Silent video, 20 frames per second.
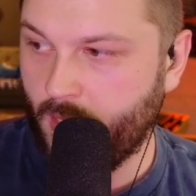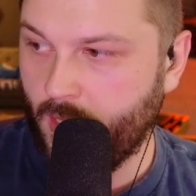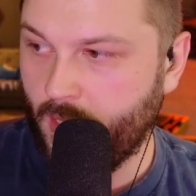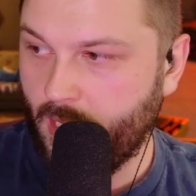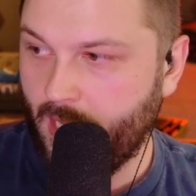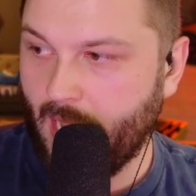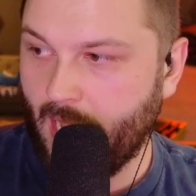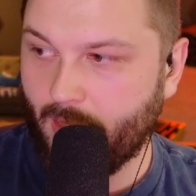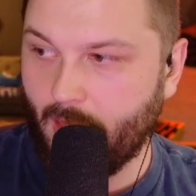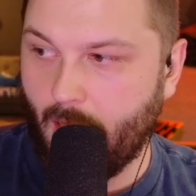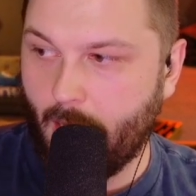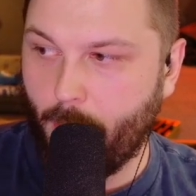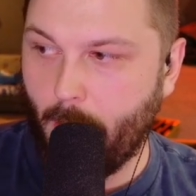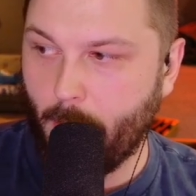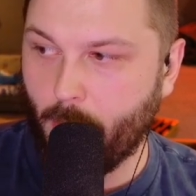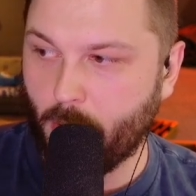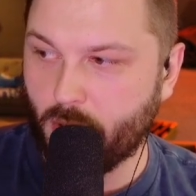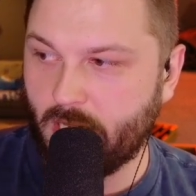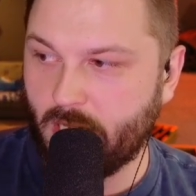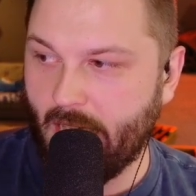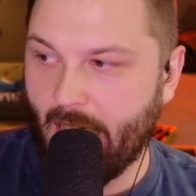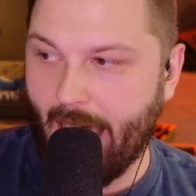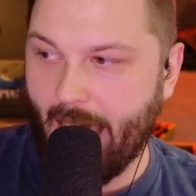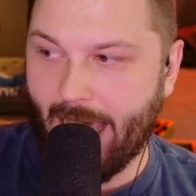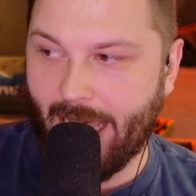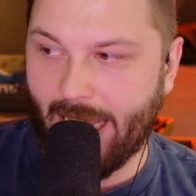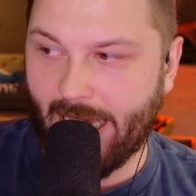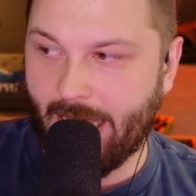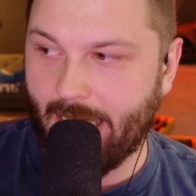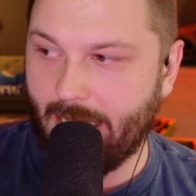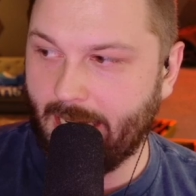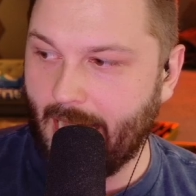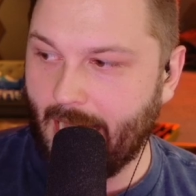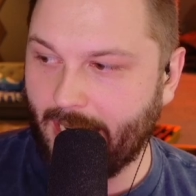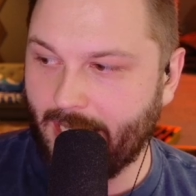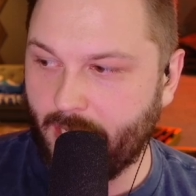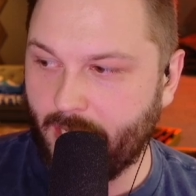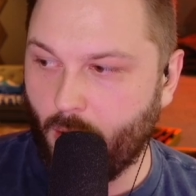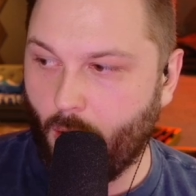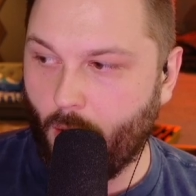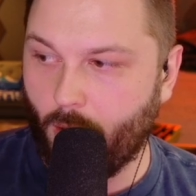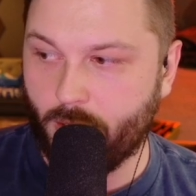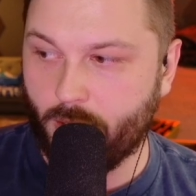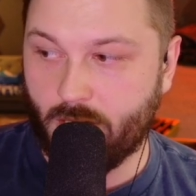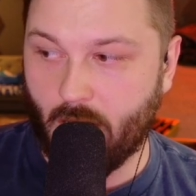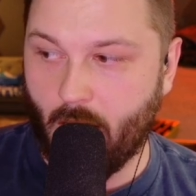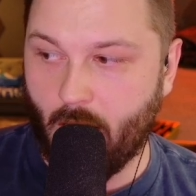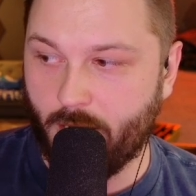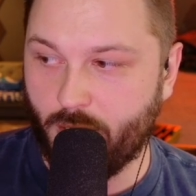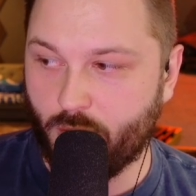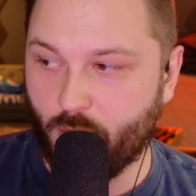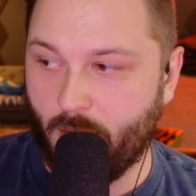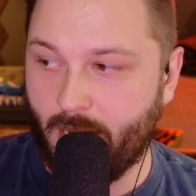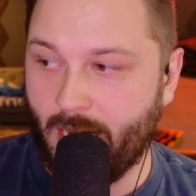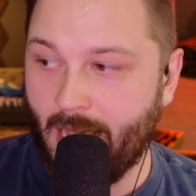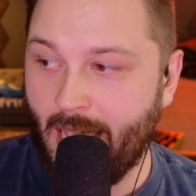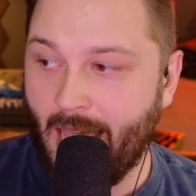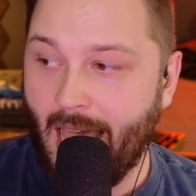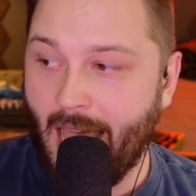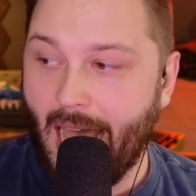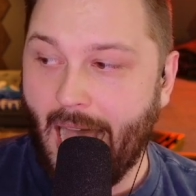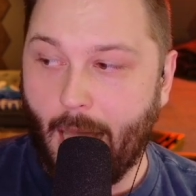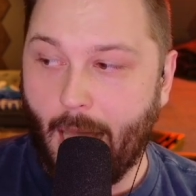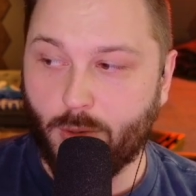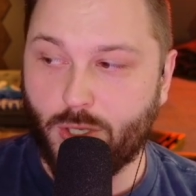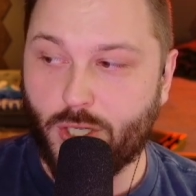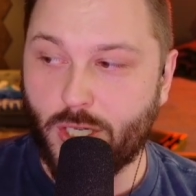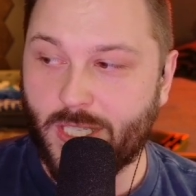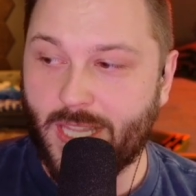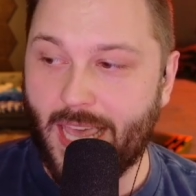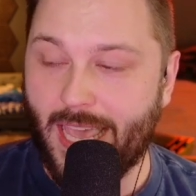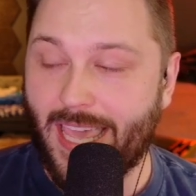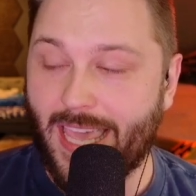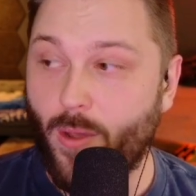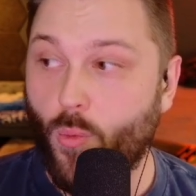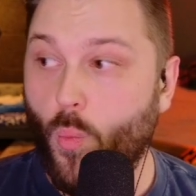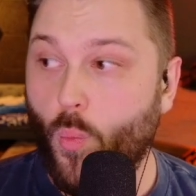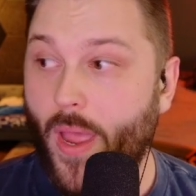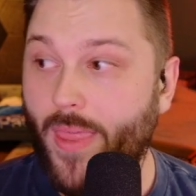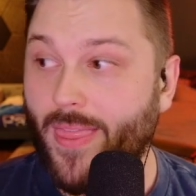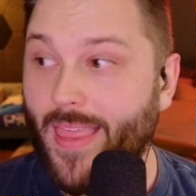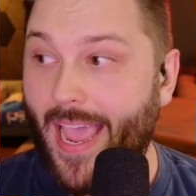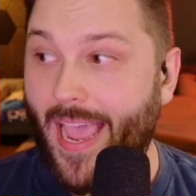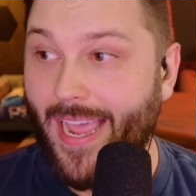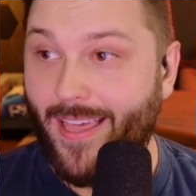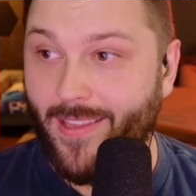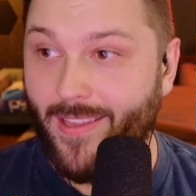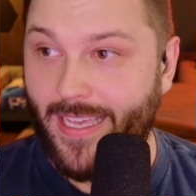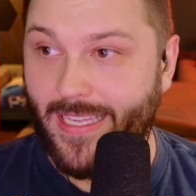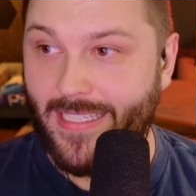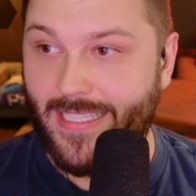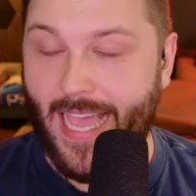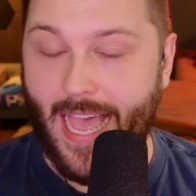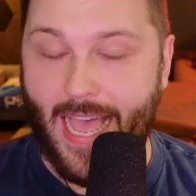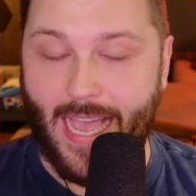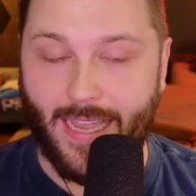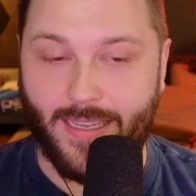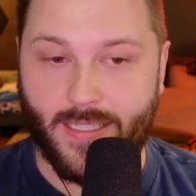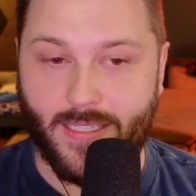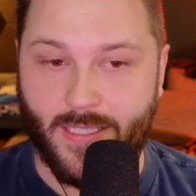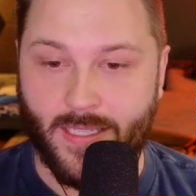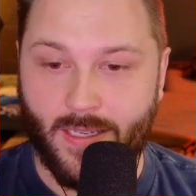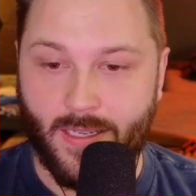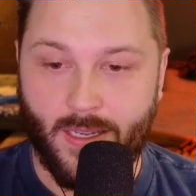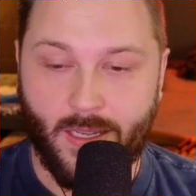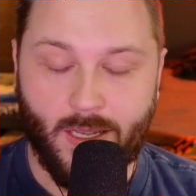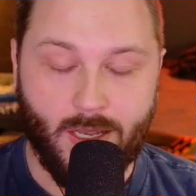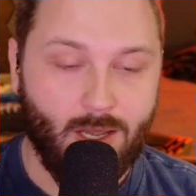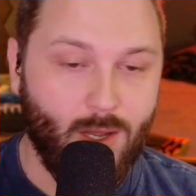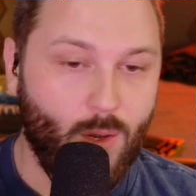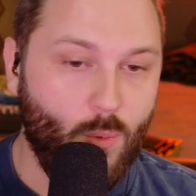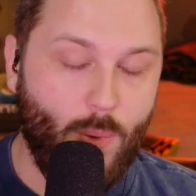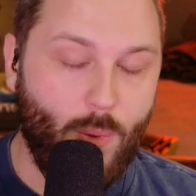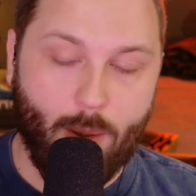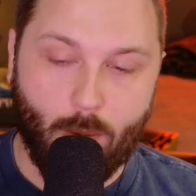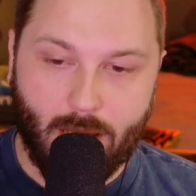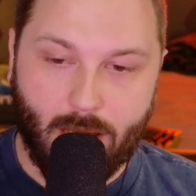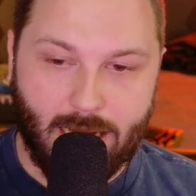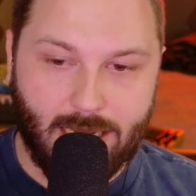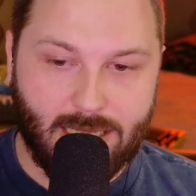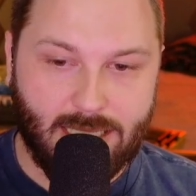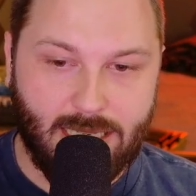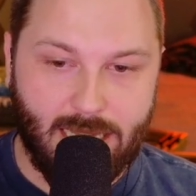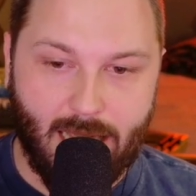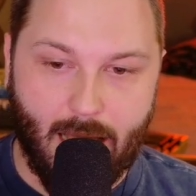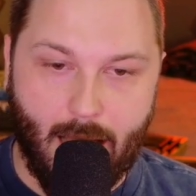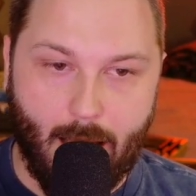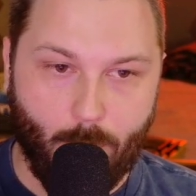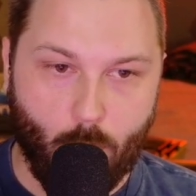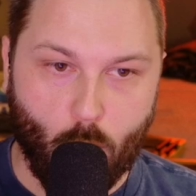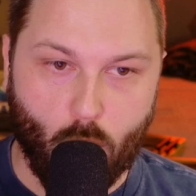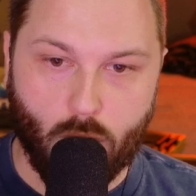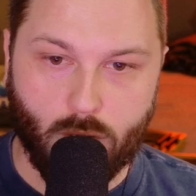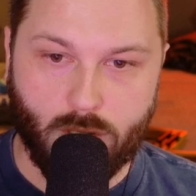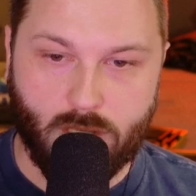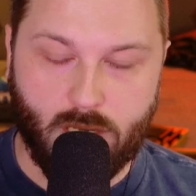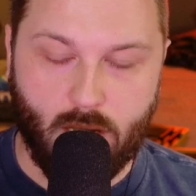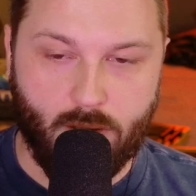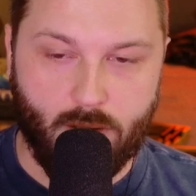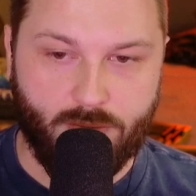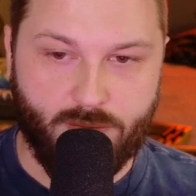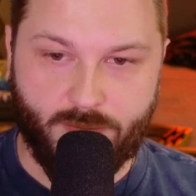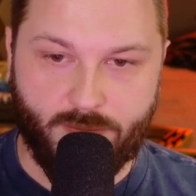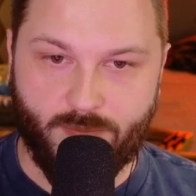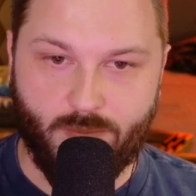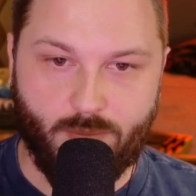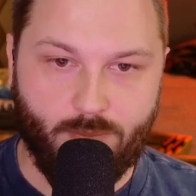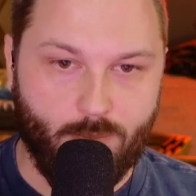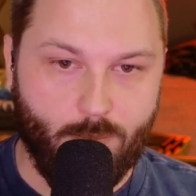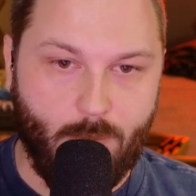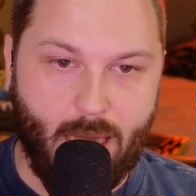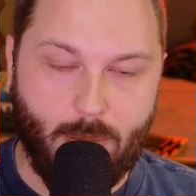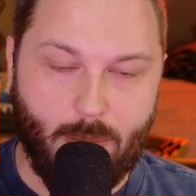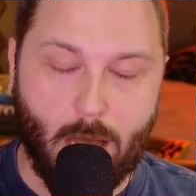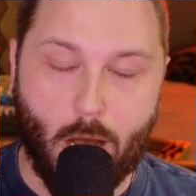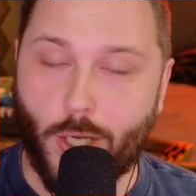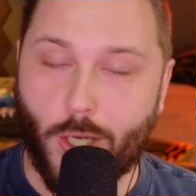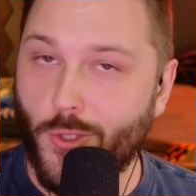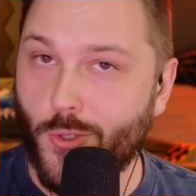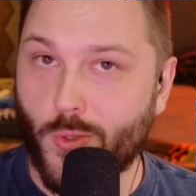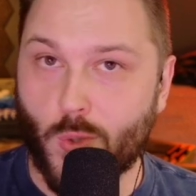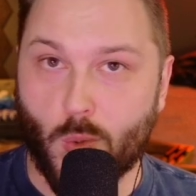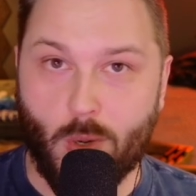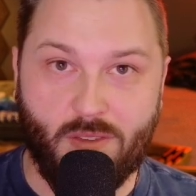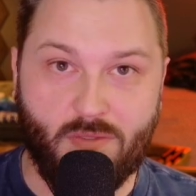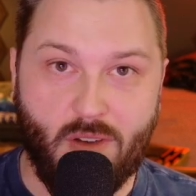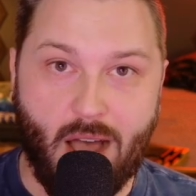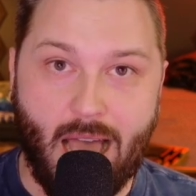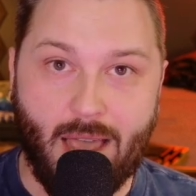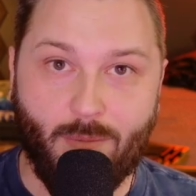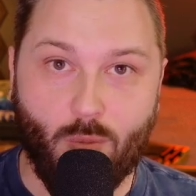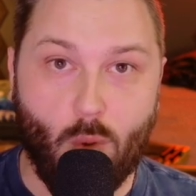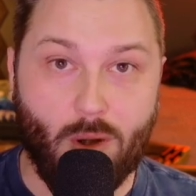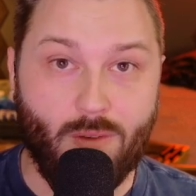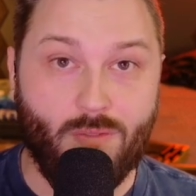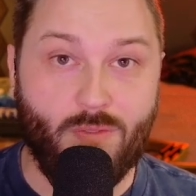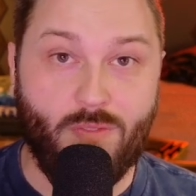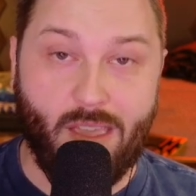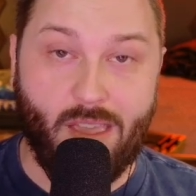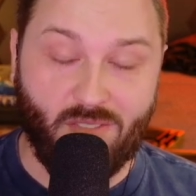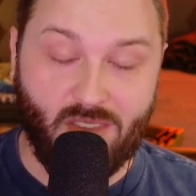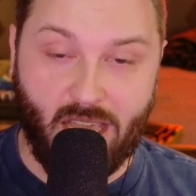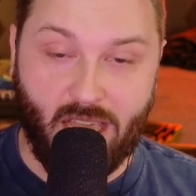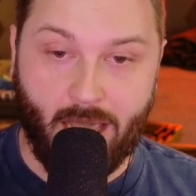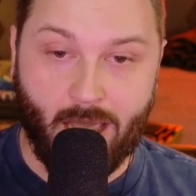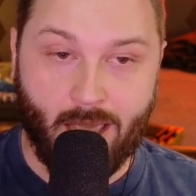Yeah, a lot of people are saying $80, $90, $100. I was just thinking with alien tax, we were going to see upwards of maybe $125, $150.